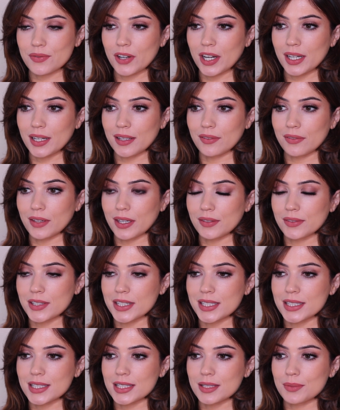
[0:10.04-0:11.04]
Friday
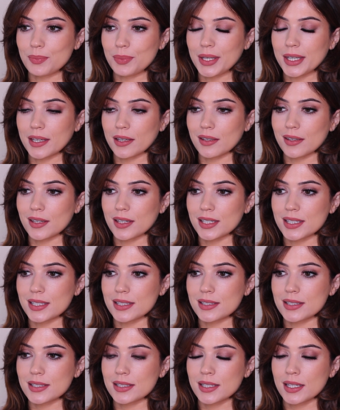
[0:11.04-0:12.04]
favorites
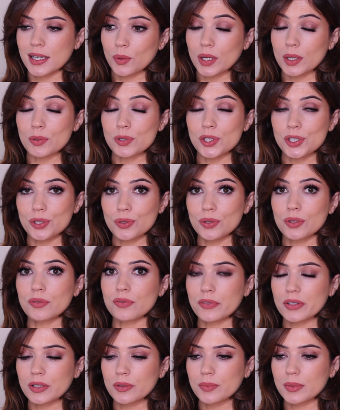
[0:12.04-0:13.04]
because when I was due to
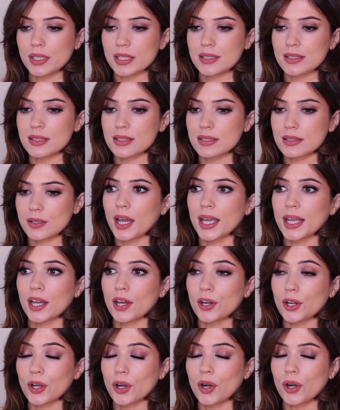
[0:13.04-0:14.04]
film this, I
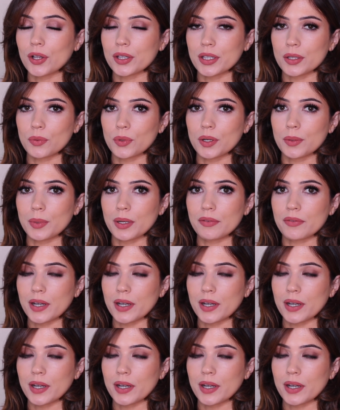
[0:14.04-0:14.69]
got a call that one of my